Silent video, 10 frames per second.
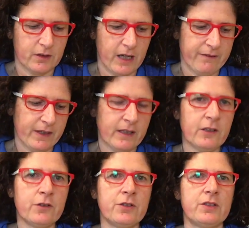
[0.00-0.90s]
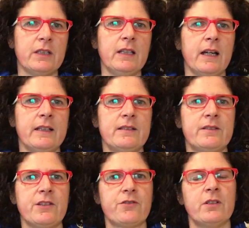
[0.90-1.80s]
everything you see I
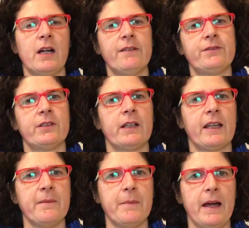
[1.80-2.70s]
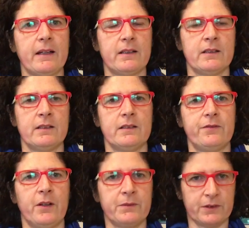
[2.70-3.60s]
stitched after I came back uh,
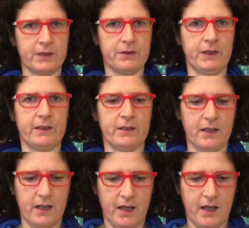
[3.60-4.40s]
from the retreat